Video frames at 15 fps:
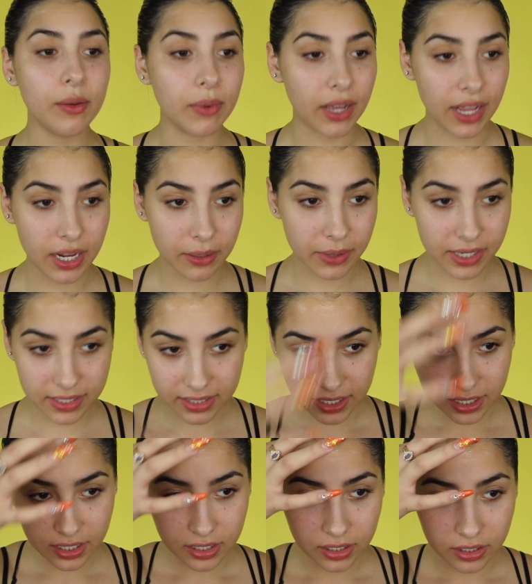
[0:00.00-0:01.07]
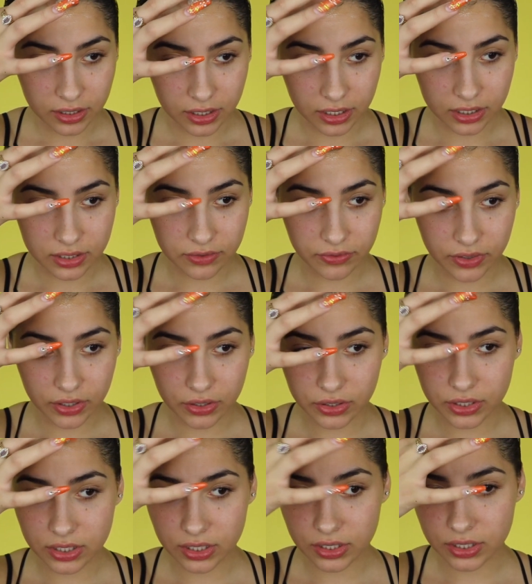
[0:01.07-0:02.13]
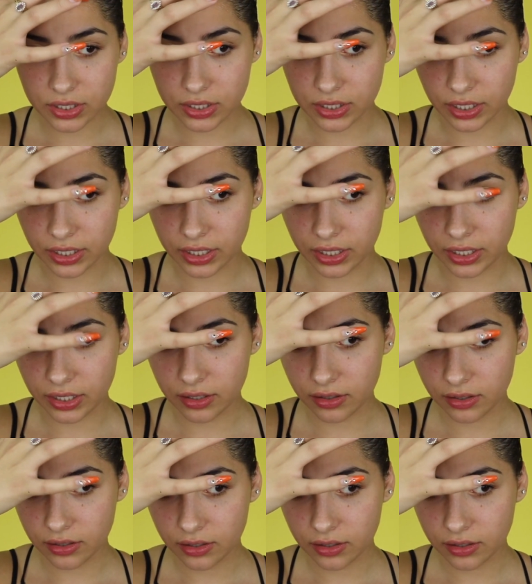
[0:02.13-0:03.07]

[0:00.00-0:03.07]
But anyways, this feels sticky.